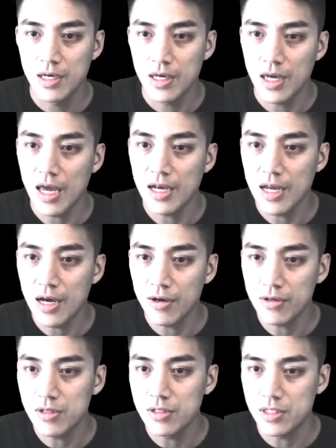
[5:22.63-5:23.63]
And now
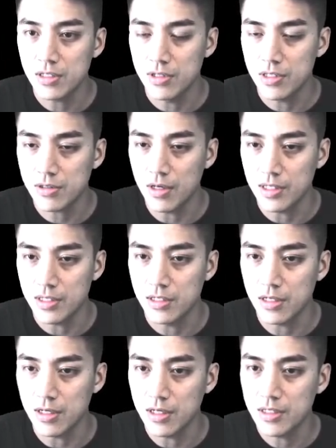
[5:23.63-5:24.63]
you just crisscross the
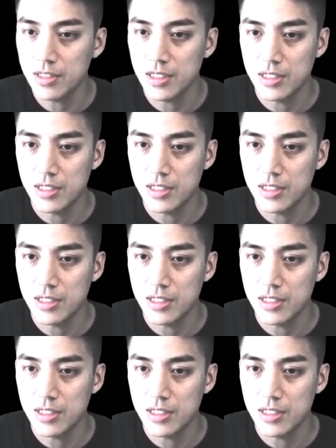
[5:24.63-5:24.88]
charge.